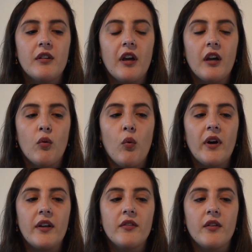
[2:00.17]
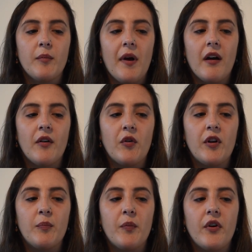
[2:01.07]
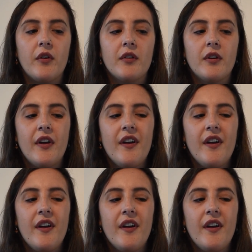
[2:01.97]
get quite so paranoid, but